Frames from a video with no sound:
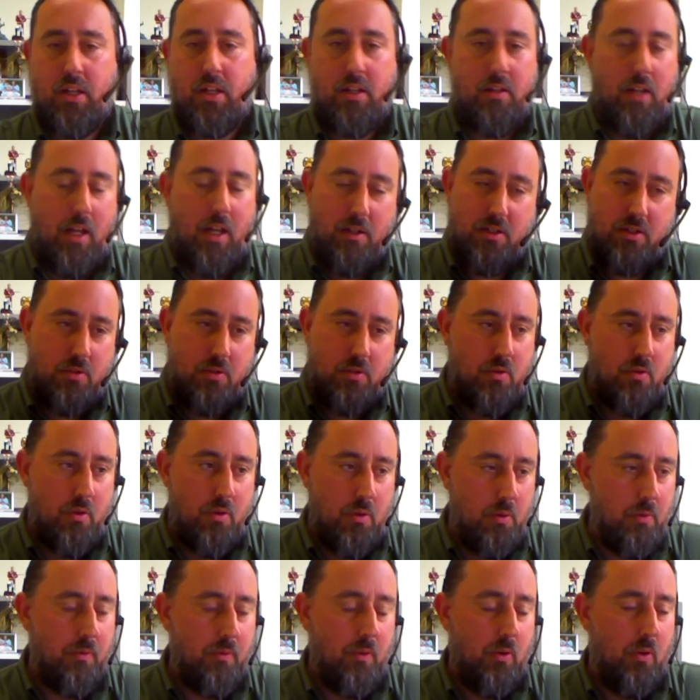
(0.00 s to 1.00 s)
It's
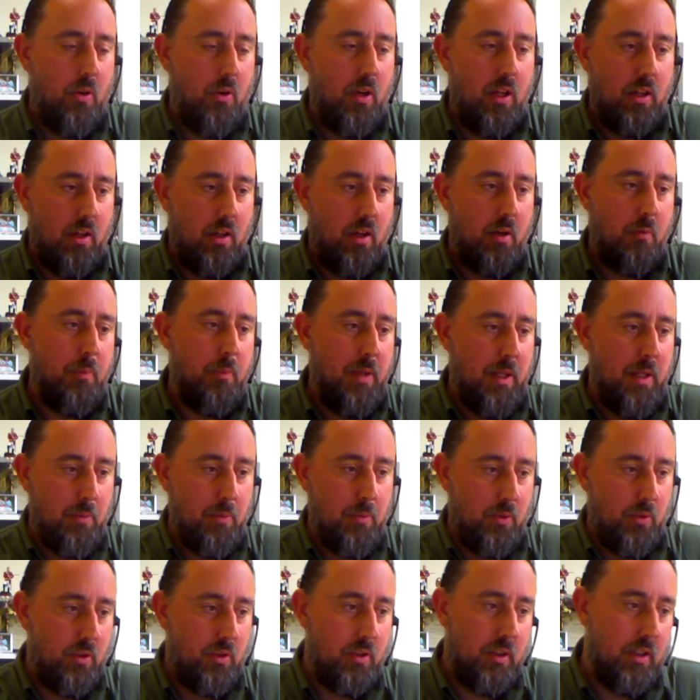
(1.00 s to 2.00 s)
true for a lot of
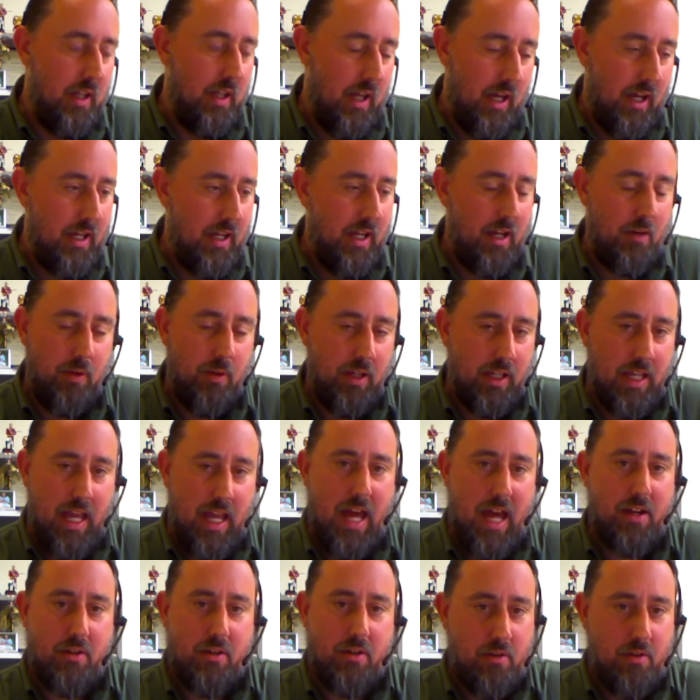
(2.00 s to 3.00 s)
people here in
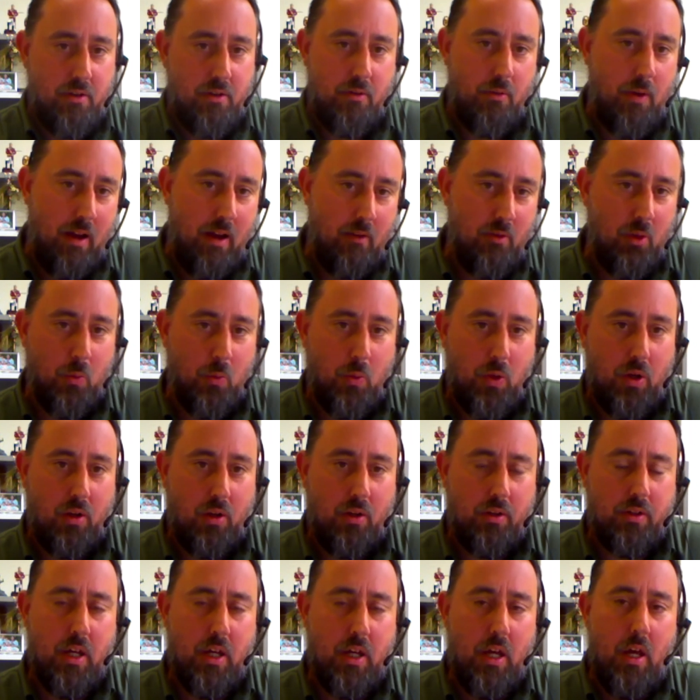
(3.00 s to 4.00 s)
Canada and around the
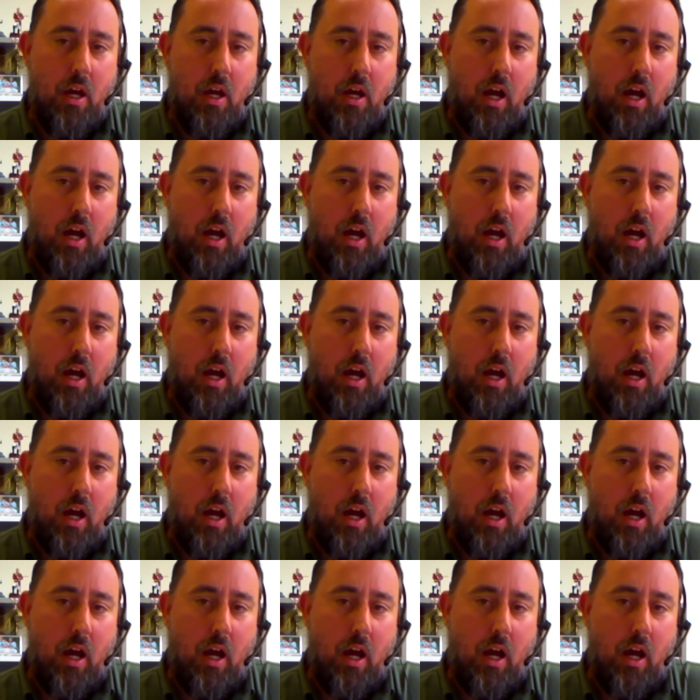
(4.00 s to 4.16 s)
world,